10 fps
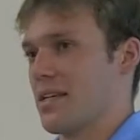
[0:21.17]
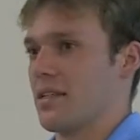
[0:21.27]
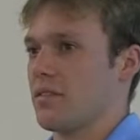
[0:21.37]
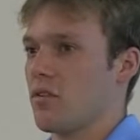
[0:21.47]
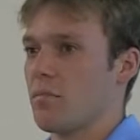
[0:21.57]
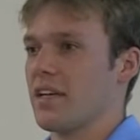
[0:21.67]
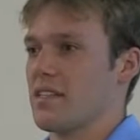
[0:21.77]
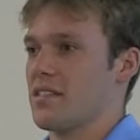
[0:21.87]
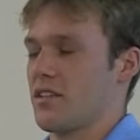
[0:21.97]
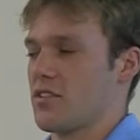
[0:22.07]
and normally
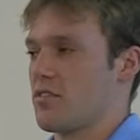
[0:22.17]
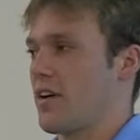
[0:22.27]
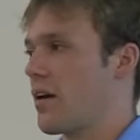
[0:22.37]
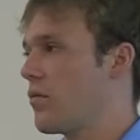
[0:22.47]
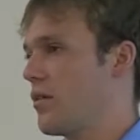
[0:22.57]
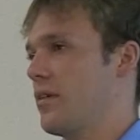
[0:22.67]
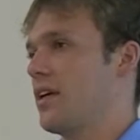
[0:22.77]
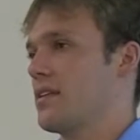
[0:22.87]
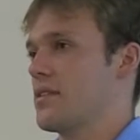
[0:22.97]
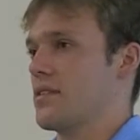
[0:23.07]
it centers around what we
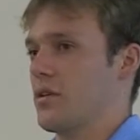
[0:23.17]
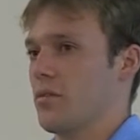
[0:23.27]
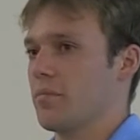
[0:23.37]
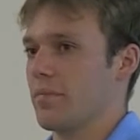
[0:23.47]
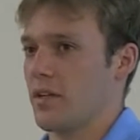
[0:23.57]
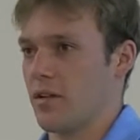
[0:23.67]
consume,